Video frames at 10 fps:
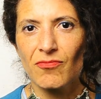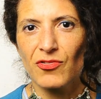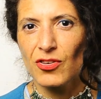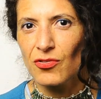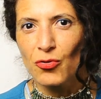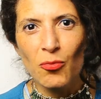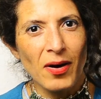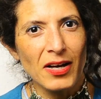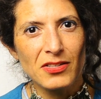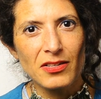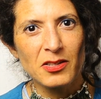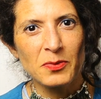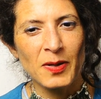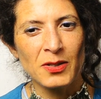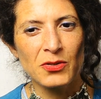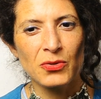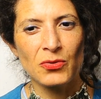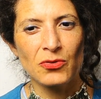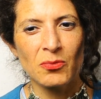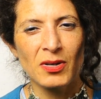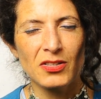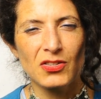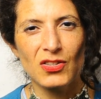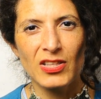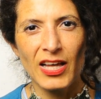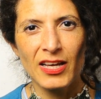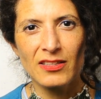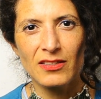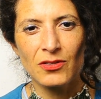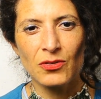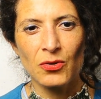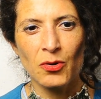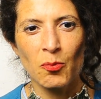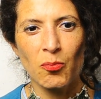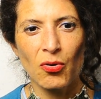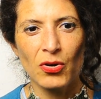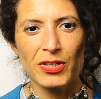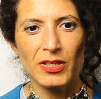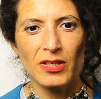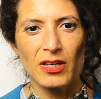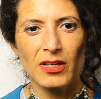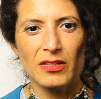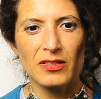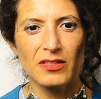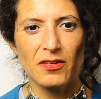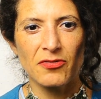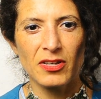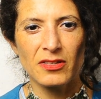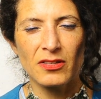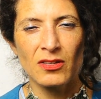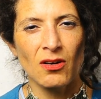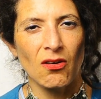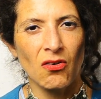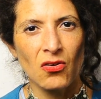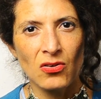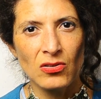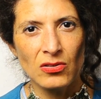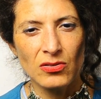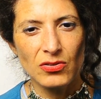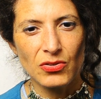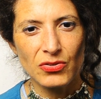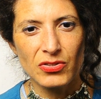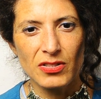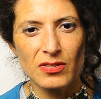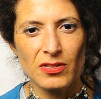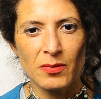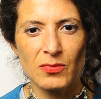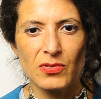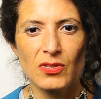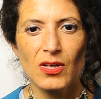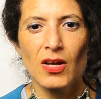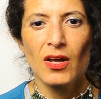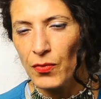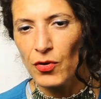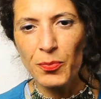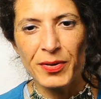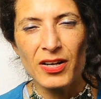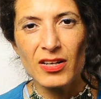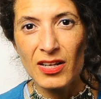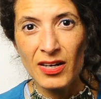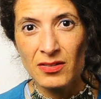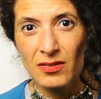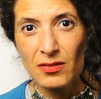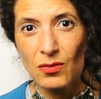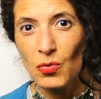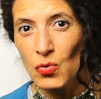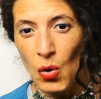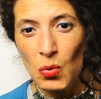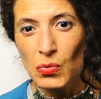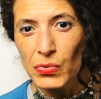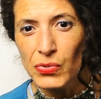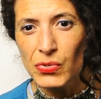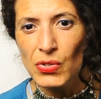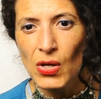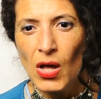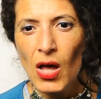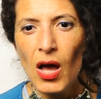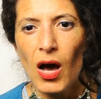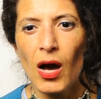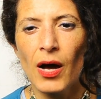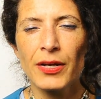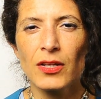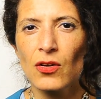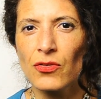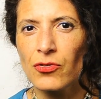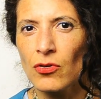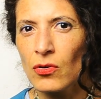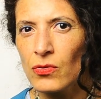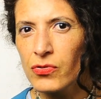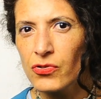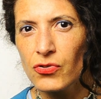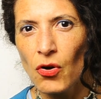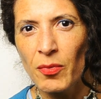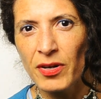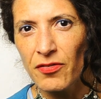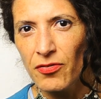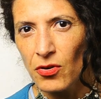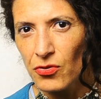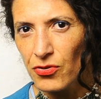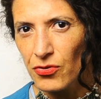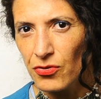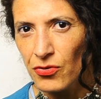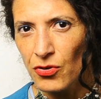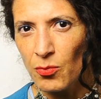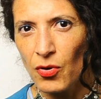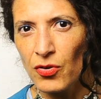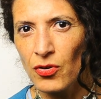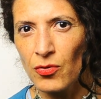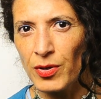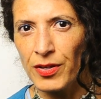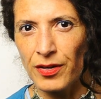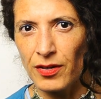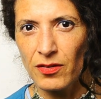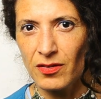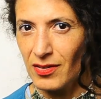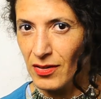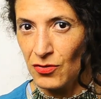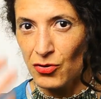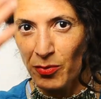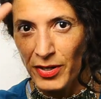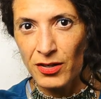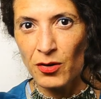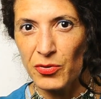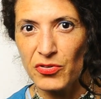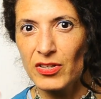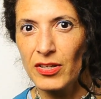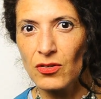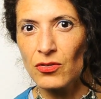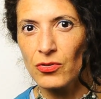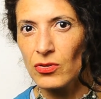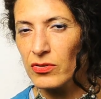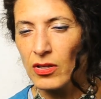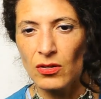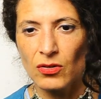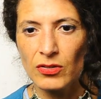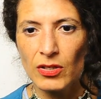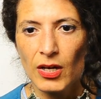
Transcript: just too much expansion, too much light in your body, and it's affecting all your systems. Your pineal gland grows, and it controls so many functions in your body already. It's in your brain, obviously, it controls a lot.